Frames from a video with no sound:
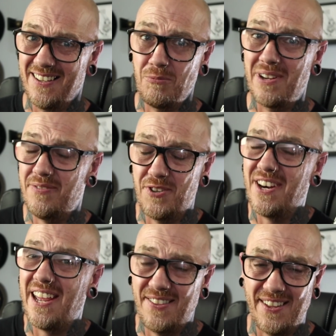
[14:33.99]
Well, have you got
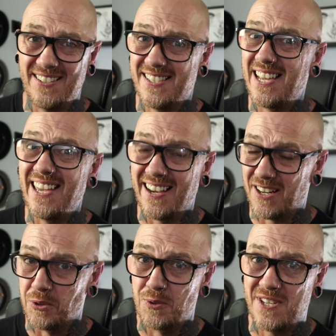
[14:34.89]
anything to say in
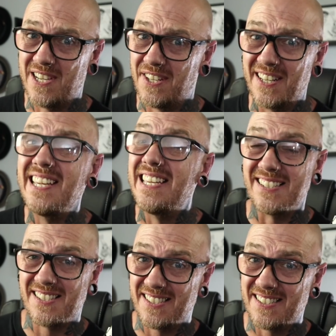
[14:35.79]
closing, at
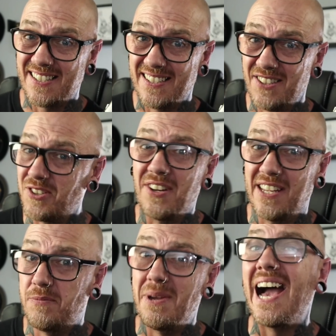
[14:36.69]
least? Don't
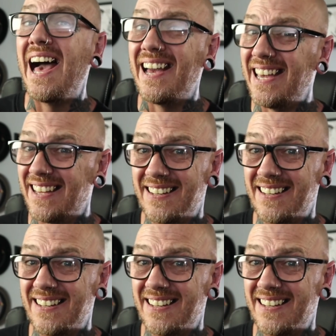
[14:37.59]
leave me hanging.